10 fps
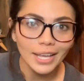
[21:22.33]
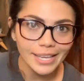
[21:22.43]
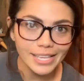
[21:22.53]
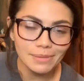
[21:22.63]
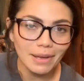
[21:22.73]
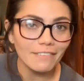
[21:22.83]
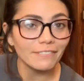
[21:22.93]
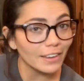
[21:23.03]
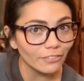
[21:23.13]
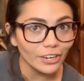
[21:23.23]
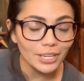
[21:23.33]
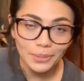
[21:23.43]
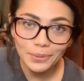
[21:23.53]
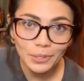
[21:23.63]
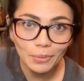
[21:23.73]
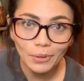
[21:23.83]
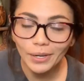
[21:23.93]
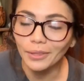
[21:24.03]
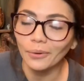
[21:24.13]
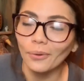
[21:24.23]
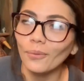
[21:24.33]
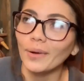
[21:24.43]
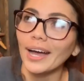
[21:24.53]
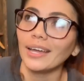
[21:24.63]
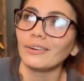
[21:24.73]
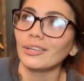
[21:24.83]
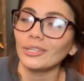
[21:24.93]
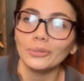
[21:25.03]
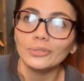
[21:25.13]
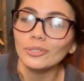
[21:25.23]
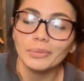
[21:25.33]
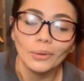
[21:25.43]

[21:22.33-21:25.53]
He's my favorite YouTuber in the whole wide YouTube